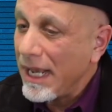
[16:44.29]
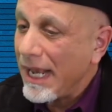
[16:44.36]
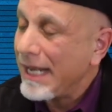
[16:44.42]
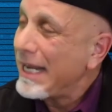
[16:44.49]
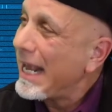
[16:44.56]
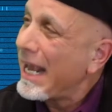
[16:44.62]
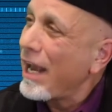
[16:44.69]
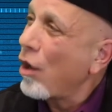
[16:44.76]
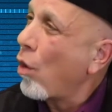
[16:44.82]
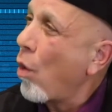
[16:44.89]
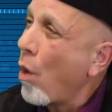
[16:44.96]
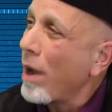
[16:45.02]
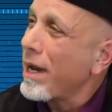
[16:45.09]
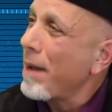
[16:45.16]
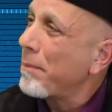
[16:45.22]
and they get
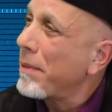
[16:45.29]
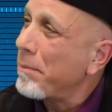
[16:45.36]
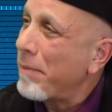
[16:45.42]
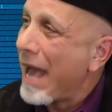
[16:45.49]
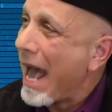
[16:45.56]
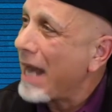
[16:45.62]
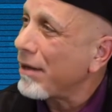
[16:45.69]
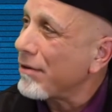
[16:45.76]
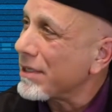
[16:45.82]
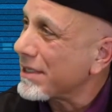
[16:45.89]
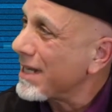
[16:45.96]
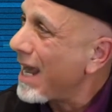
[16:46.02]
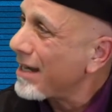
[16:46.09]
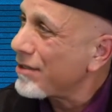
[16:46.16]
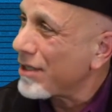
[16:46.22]
caught up in patterns
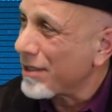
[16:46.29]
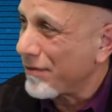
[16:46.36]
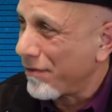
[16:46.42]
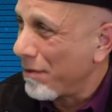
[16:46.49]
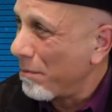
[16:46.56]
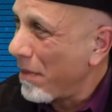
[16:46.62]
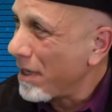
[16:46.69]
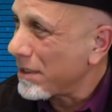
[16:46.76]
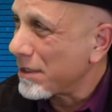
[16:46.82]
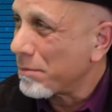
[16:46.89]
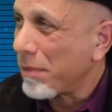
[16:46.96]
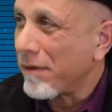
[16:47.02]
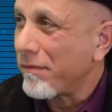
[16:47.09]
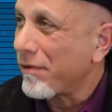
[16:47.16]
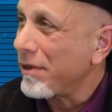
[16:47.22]
not just for months,
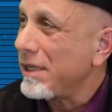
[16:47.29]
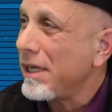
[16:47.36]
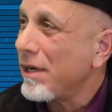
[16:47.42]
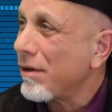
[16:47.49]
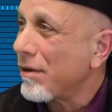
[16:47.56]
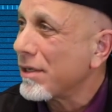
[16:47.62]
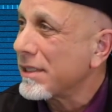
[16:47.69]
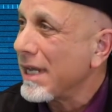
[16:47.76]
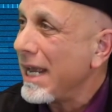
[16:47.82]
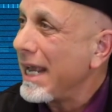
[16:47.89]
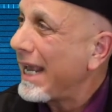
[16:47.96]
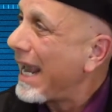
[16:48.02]
but for years,